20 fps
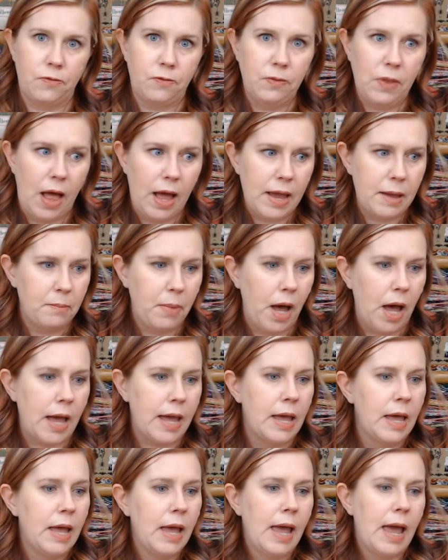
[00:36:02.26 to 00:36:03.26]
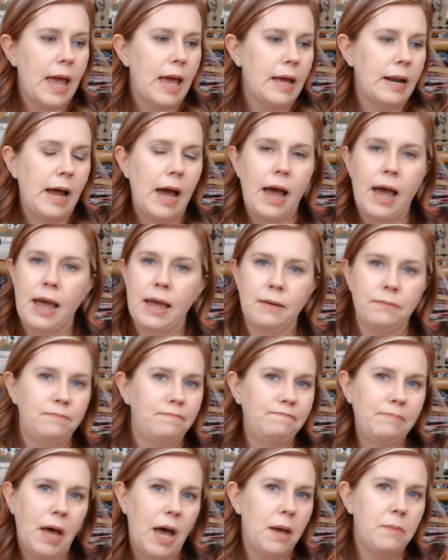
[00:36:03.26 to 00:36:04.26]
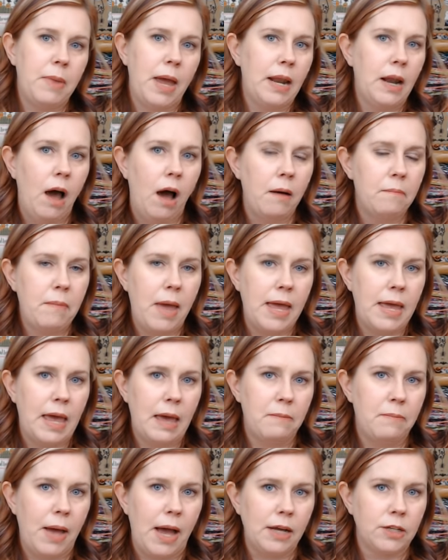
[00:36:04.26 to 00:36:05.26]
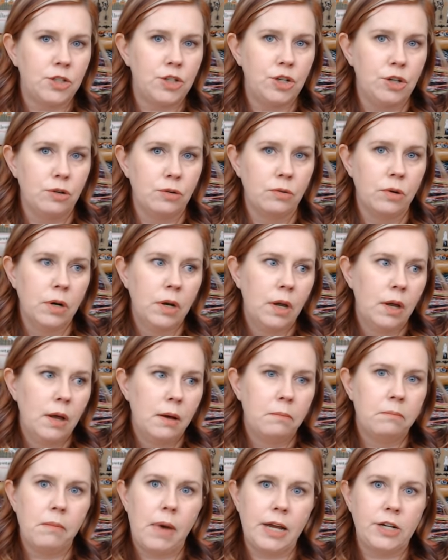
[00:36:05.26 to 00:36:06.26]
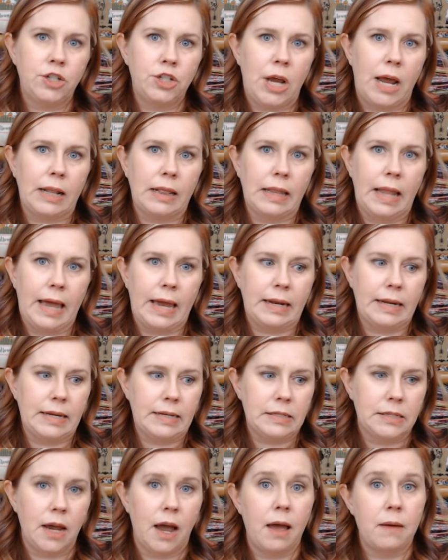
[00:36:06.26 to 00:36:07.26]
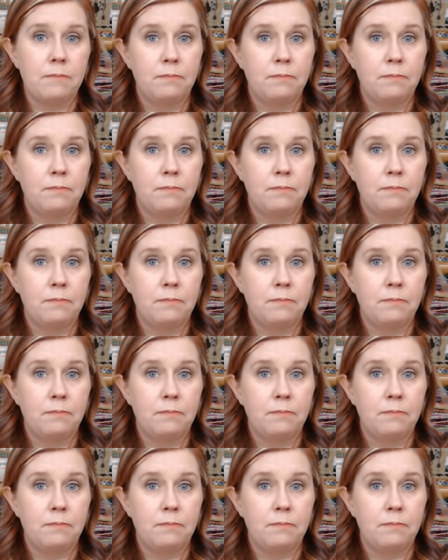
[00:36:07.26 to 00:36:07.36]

flying by, and I I may not make it back to my chatelaine in time.